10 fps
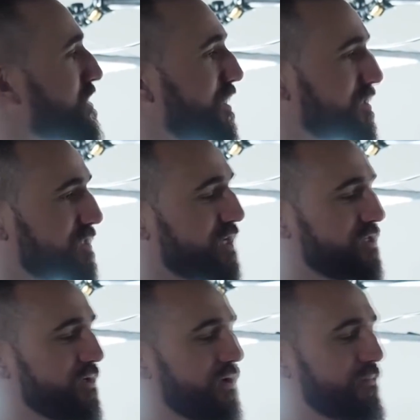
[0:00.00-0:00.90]
It doesn't need
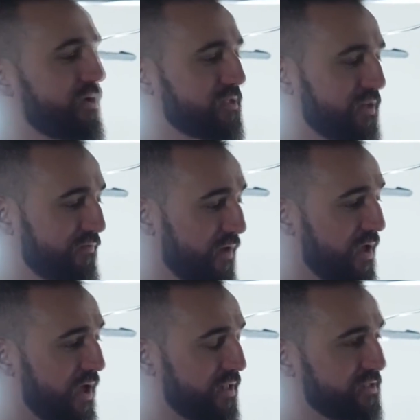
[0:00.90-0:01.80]
such a big stuff.
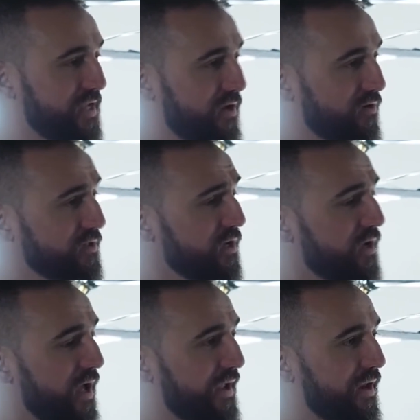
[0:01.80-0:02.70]
And second,
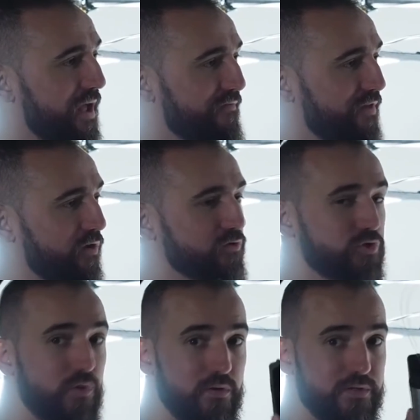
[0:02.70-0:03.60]
I can have the
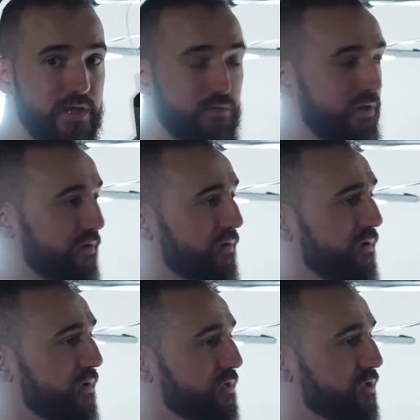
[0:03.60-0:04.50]
controller down here,
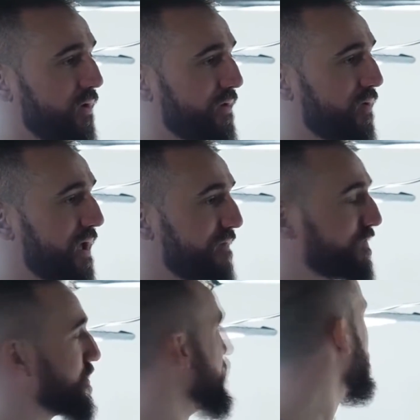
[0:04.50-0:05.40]
so I don't have